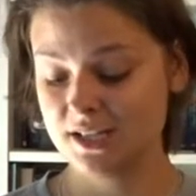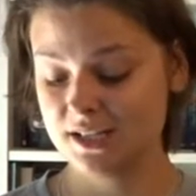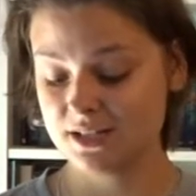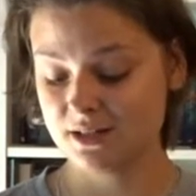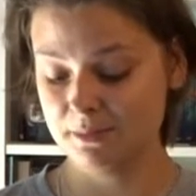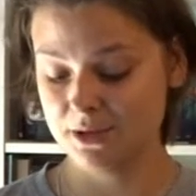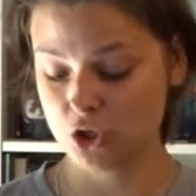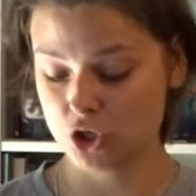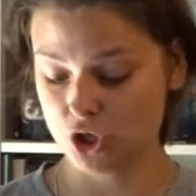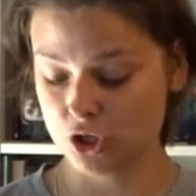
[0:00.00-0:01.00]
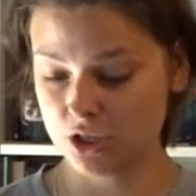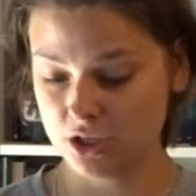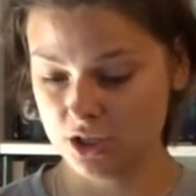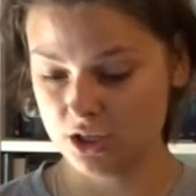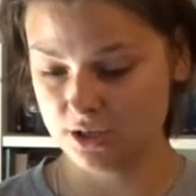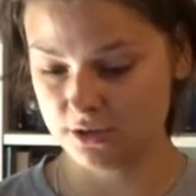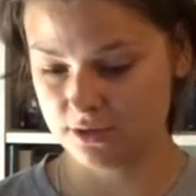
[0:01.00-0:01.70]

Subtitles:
It's a little bit chunky. I don't know